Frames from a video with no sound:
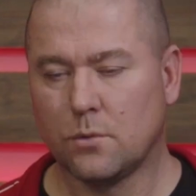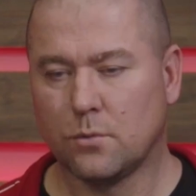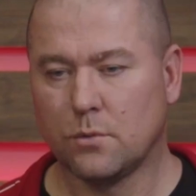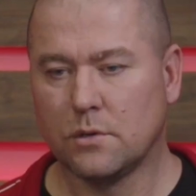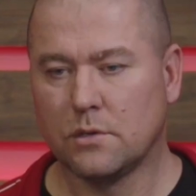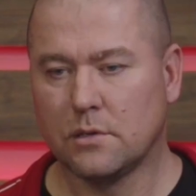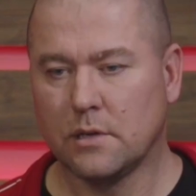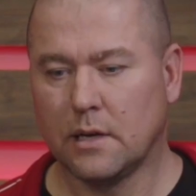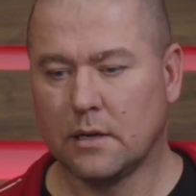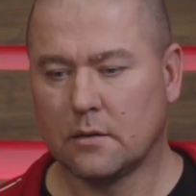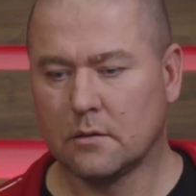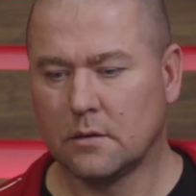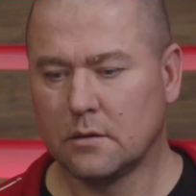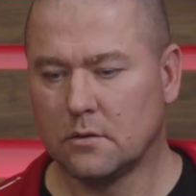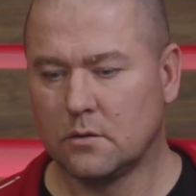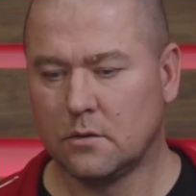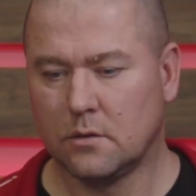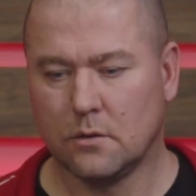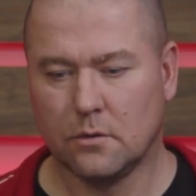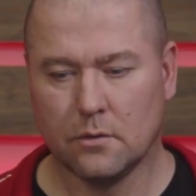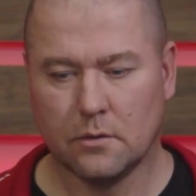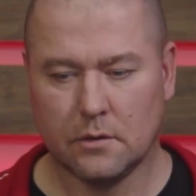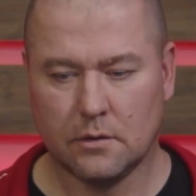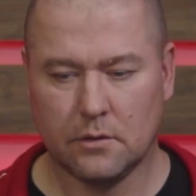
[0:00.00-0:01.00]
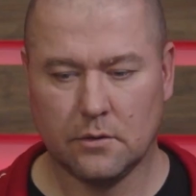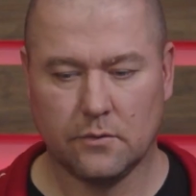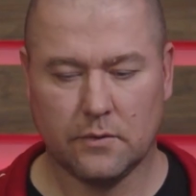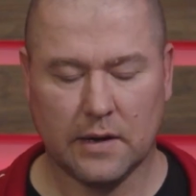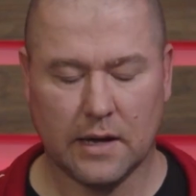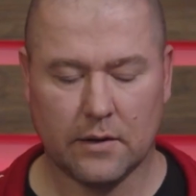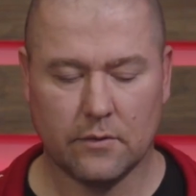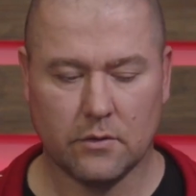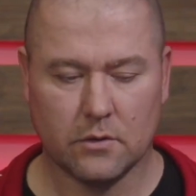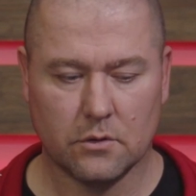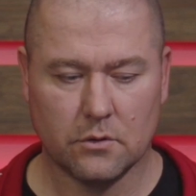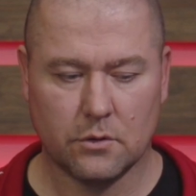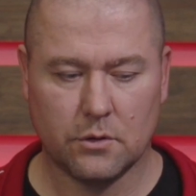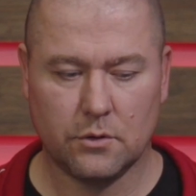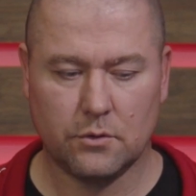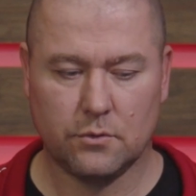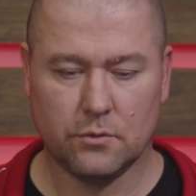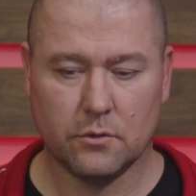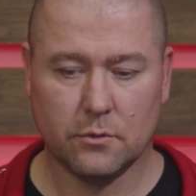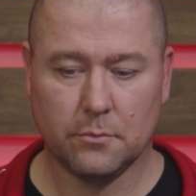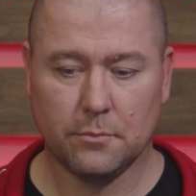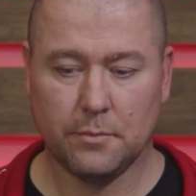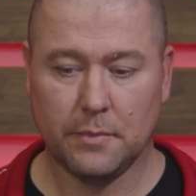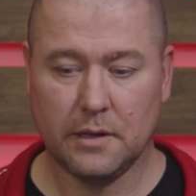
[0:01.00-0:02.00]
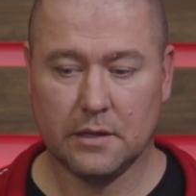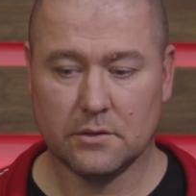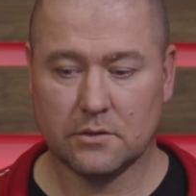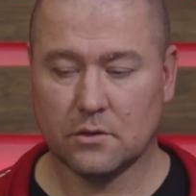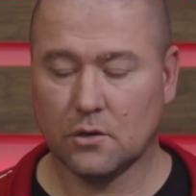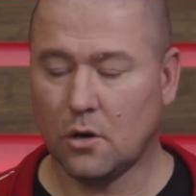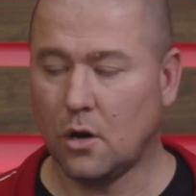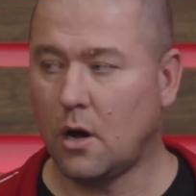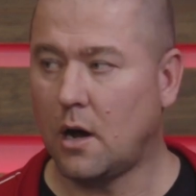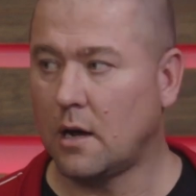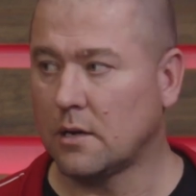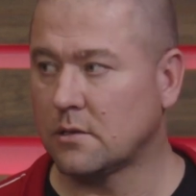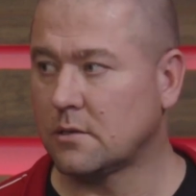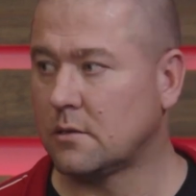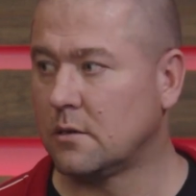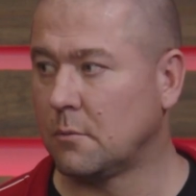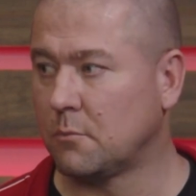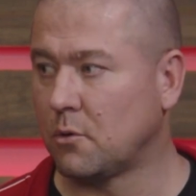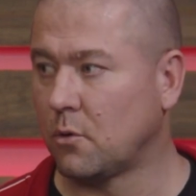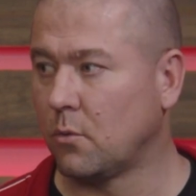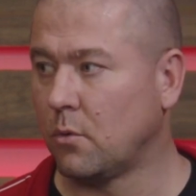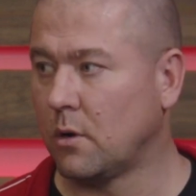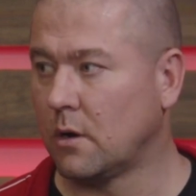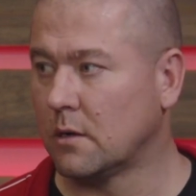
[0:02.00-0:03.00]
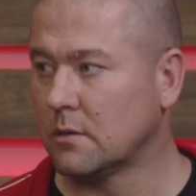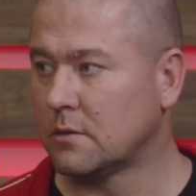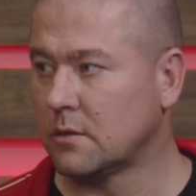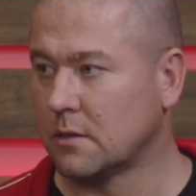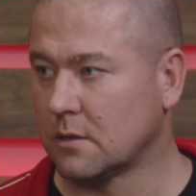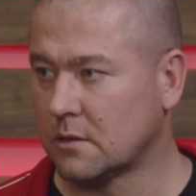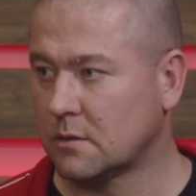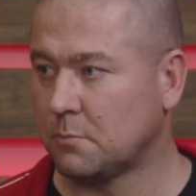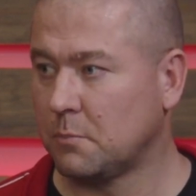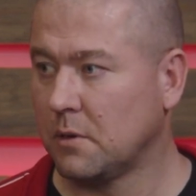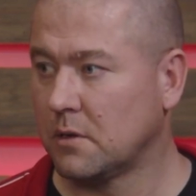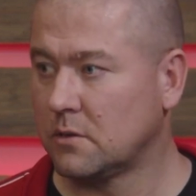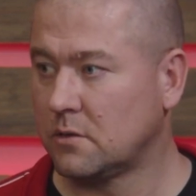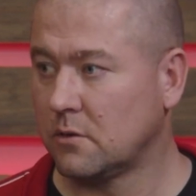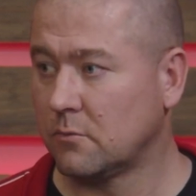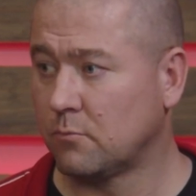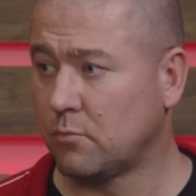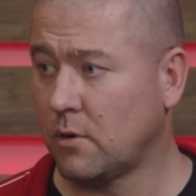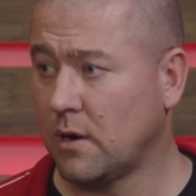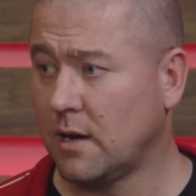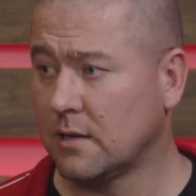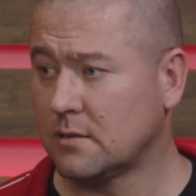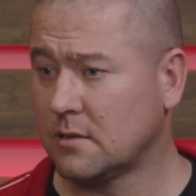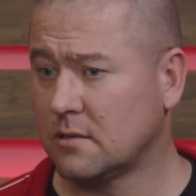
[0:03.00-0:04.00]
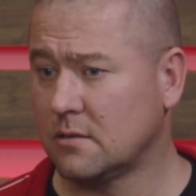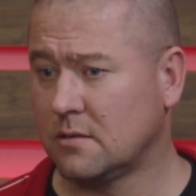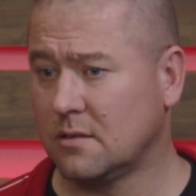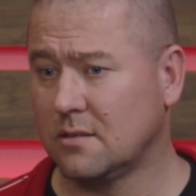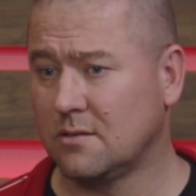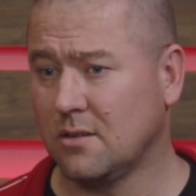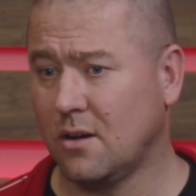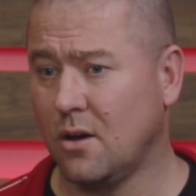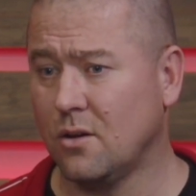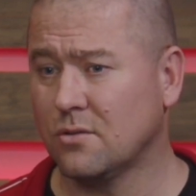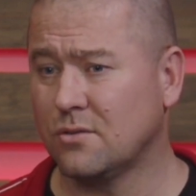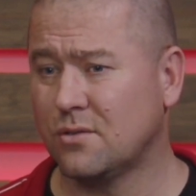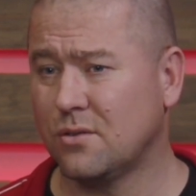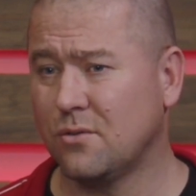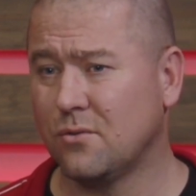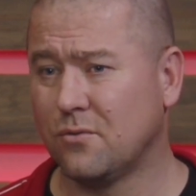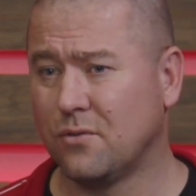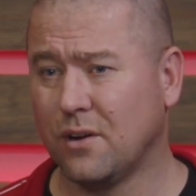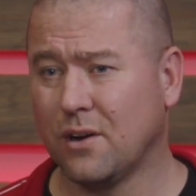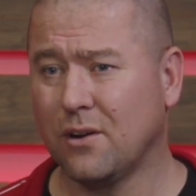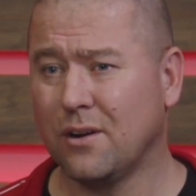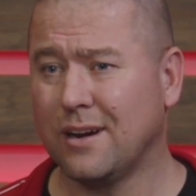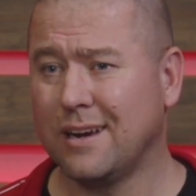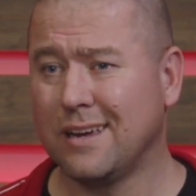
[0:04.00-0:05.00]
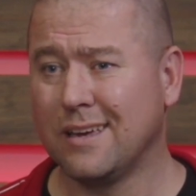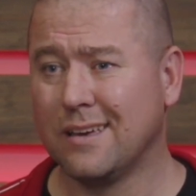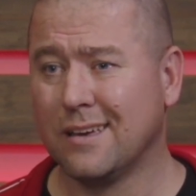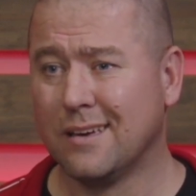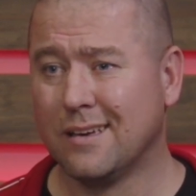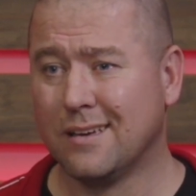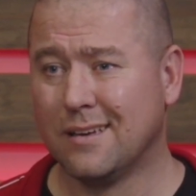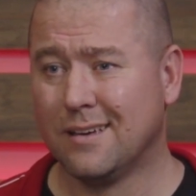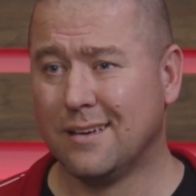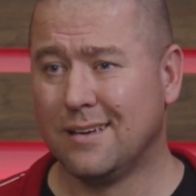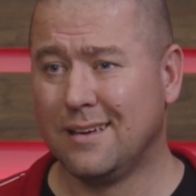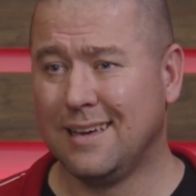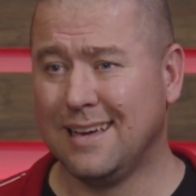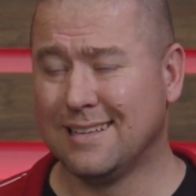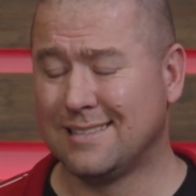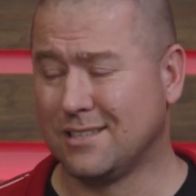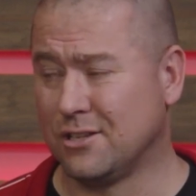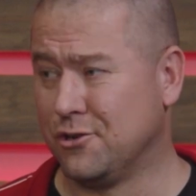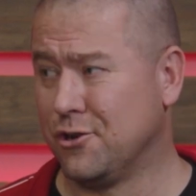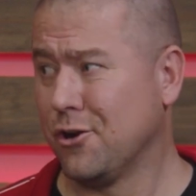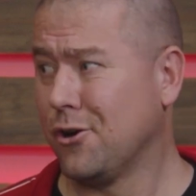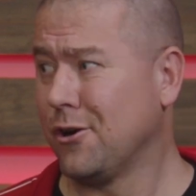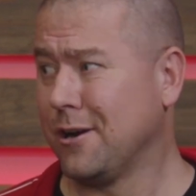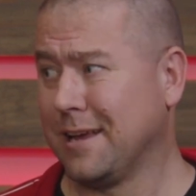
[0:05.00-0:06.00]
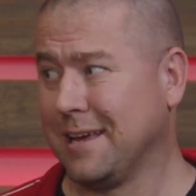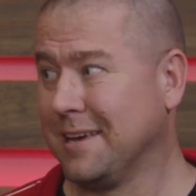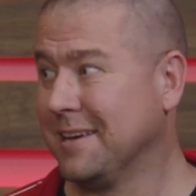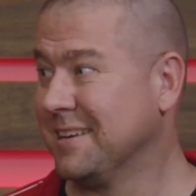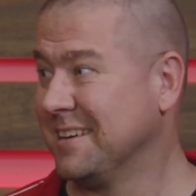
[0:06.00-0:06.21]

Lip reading: with recycling too, and you've kind of alluded to them, it's cost. Number one, it's an expensive process. It's also it's dirty